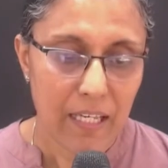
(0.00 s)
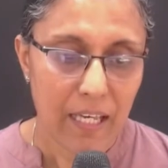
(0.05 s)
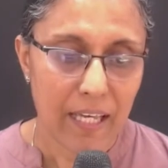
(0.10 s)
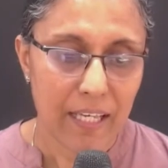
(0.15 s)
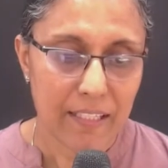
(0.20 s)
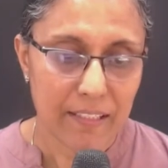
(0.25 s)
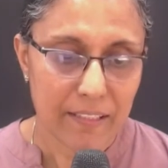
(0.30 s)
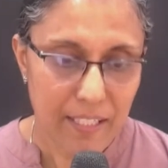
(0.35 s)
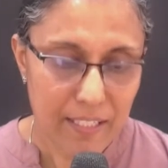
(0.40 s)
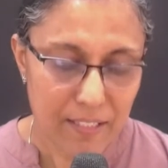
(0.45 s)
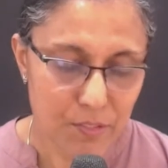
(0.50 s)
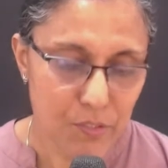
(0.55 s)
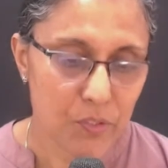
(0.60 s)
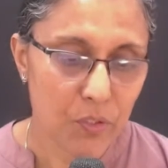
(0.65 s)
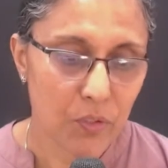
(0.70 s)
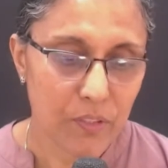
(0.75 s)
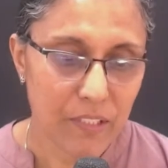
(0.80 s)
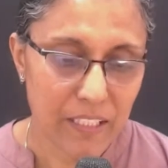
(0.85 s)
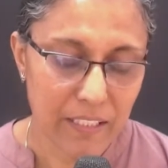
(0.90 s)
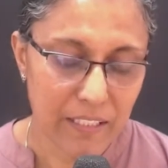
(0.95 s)
and gets
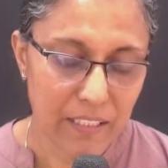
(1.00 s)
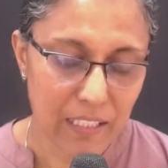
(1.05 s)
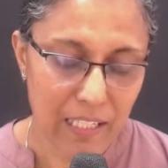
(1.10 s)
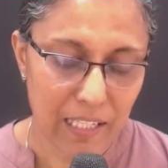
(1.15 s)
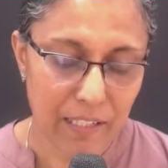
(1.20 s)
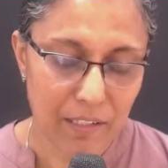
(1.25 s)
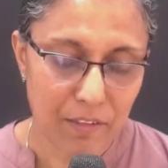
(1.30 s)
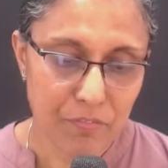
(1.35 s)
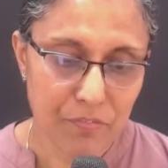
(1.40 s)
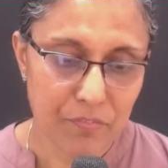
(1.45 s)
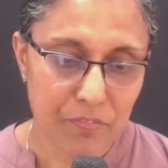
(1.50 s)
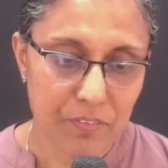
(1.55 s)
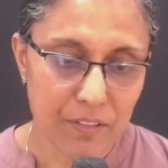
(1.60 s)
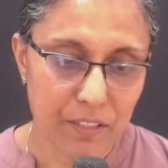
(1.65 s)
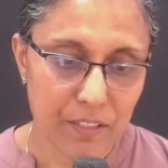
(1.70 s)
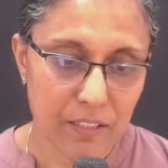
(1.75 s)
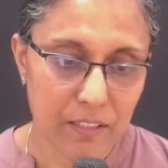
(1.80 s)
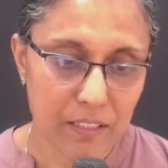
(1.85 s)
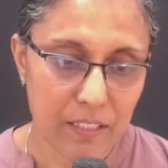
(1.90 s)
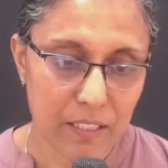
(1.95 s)
on in life.
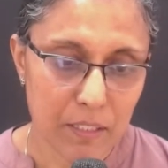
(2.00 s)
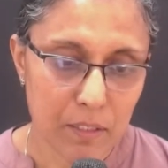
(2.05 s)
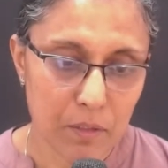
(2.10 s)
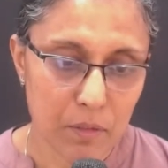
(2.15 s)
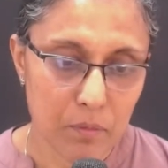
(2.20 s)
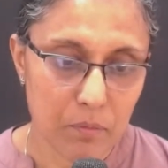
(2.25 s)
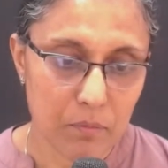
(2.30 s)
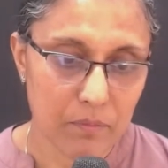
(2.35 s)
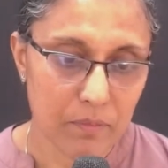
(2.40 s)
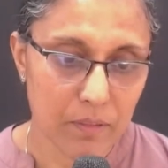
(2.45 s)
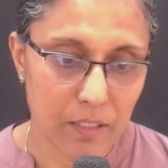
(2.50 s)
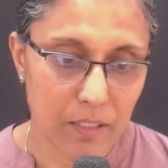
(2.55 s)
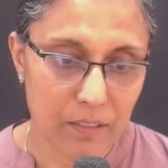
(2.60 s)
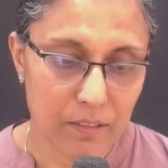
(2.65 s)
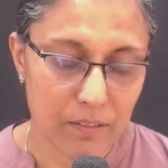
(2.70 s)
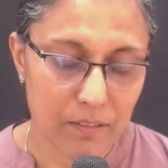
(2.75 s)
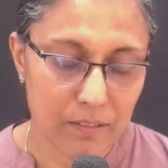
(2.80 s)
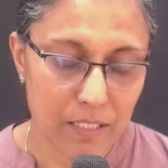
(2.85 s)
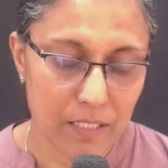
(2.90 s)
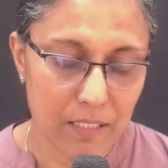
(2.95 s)
Really,
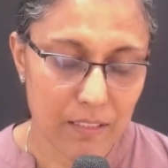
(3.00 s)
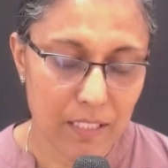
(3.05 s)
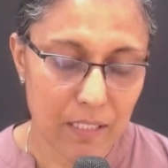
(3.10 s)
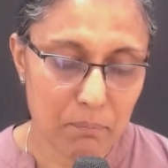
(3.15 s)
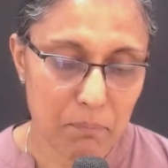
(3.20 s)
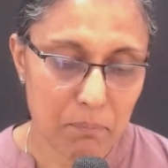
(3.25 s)
uh, th there